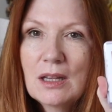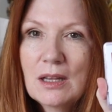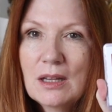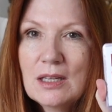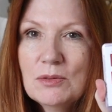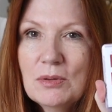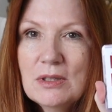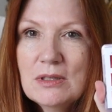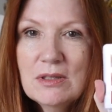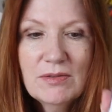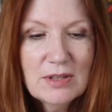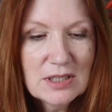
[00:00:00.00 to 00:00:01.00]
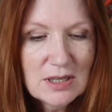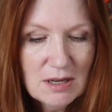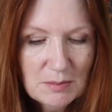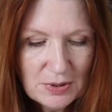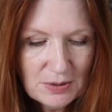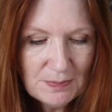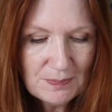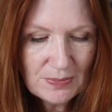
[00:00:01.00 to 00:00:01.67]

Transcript: These ones, for example.